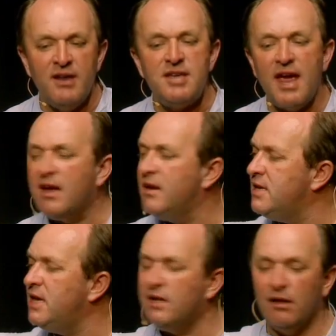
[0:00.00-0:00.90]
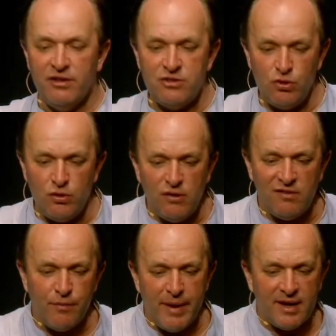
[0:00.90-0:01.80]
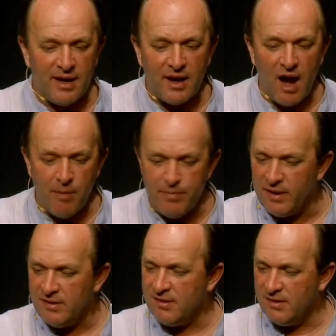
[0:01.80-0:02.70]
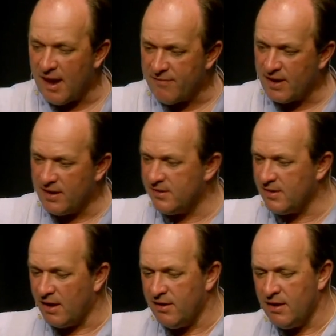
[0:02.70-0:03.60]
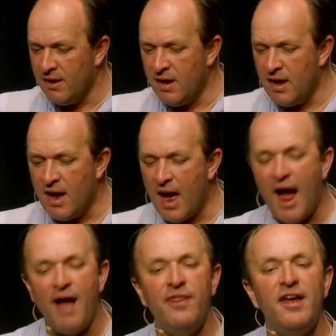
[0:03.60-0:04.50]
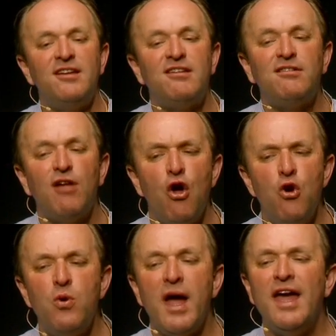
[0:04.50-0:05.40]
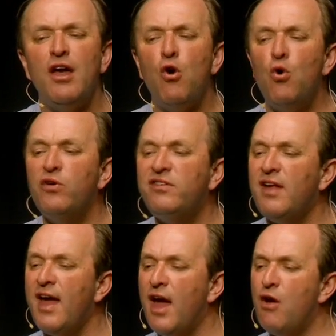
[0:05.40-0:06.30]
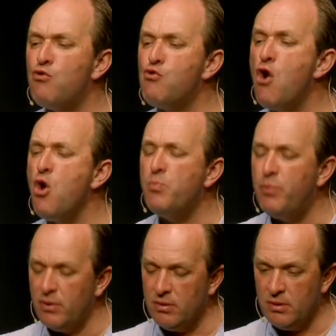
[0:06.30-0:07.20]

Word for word: take a needle that you use for making carpets in Afghanistan and they sew a horsehair rope